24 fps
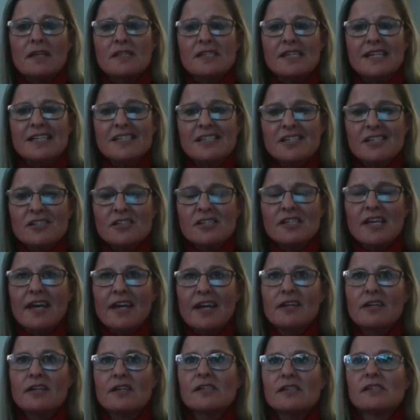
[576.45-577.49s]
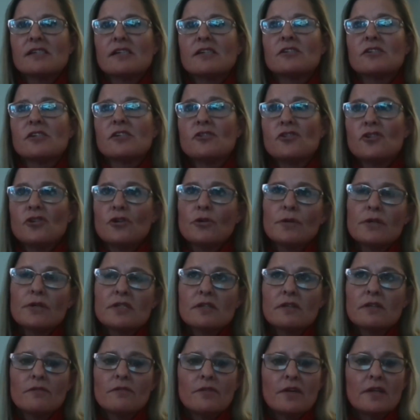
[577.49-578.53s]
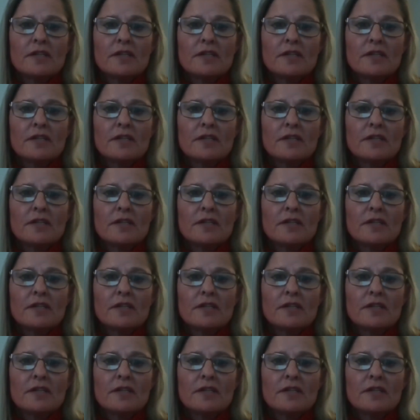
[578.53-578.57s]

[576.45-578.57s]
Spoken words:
instantaneous, it's intuitive,